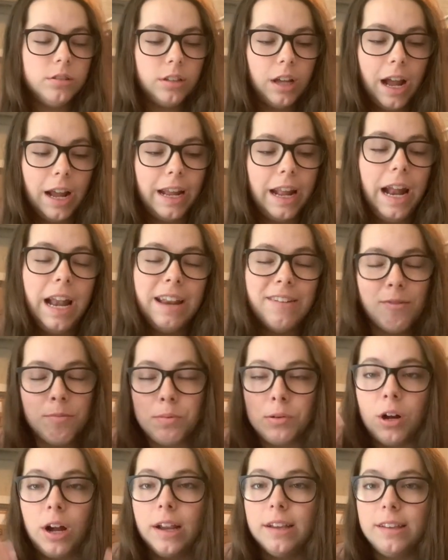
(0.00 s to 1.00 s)
I can't even
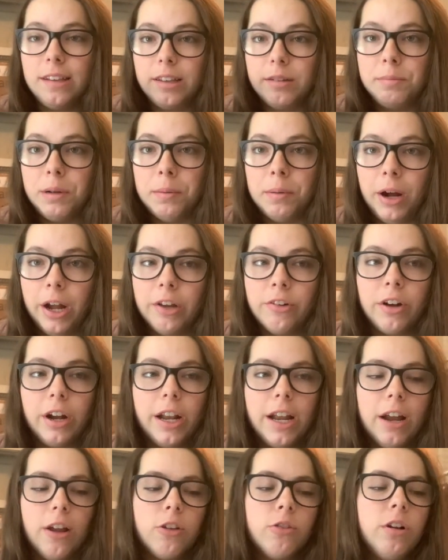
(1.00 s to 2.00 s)
process in my mind
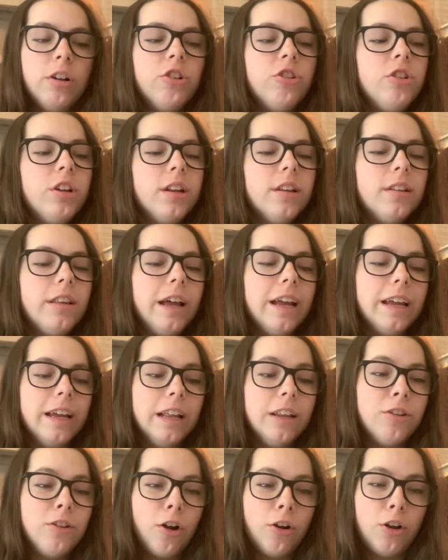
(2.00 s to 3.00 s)
right now. So I just need to
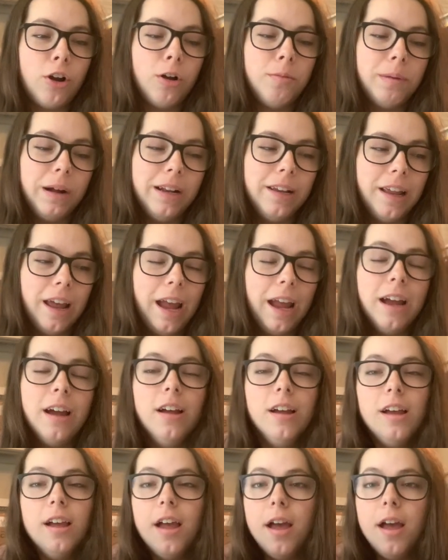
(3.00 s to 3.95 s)
get started on my day.